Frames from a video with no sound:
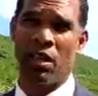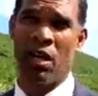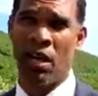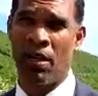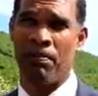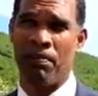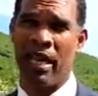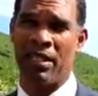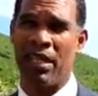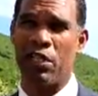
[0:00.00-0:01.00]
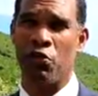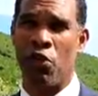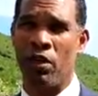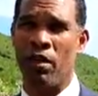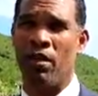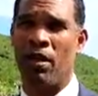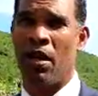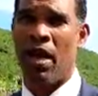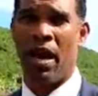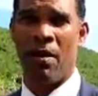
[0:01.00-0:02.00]
um, Link 6 road.
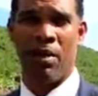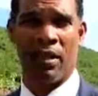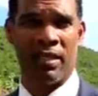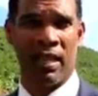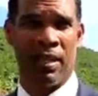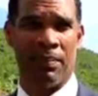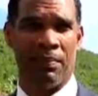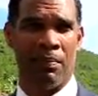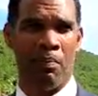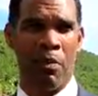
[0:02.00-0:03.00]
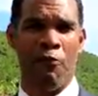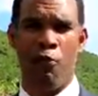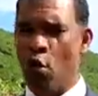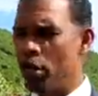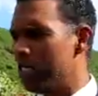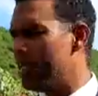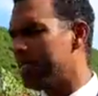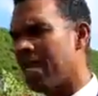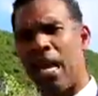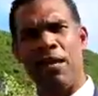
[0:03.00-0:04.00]
But um, before the
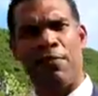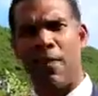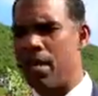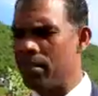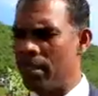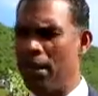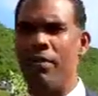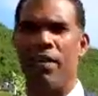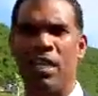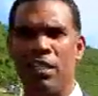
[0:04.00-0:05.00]
design phase and everything